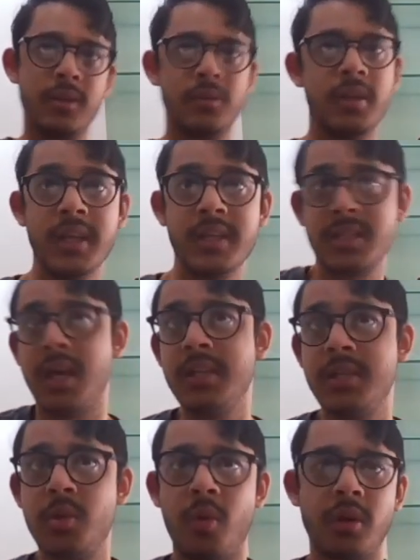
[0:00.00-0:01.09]
to the next, and
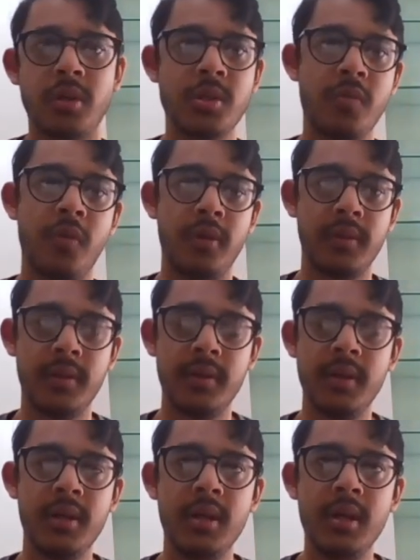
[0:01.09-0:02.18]
so on and so forth.
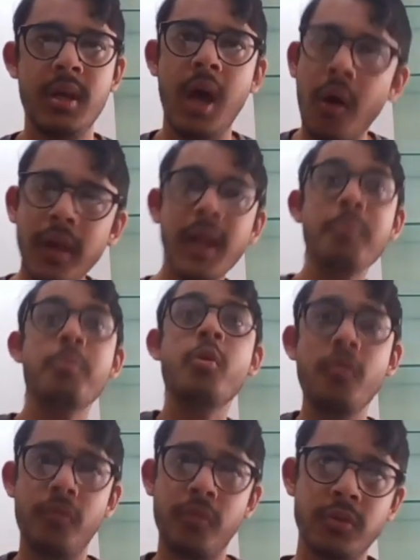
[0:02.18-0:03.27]
How can I
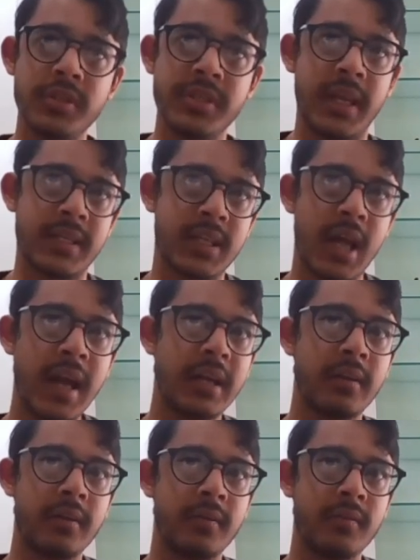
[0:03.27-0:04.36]
move to this next character?